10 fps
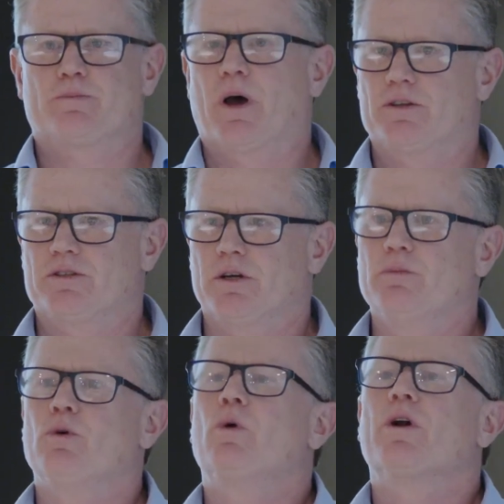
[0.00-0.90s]
supposed to do,
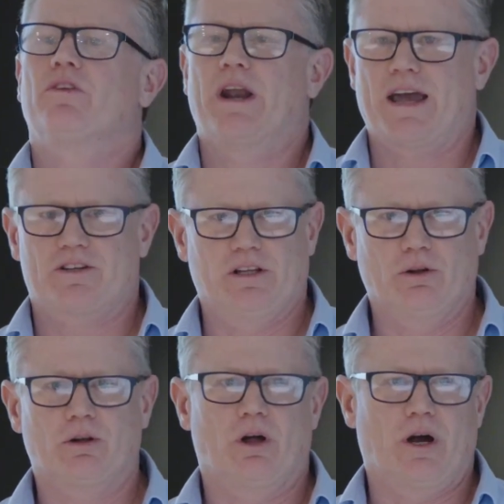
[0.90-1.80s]
but what does it actually
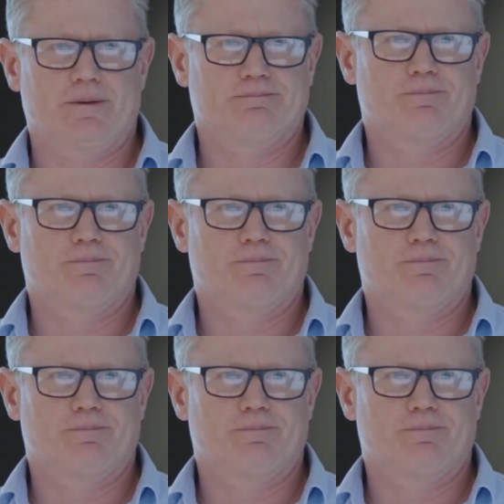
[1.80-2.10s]
look like?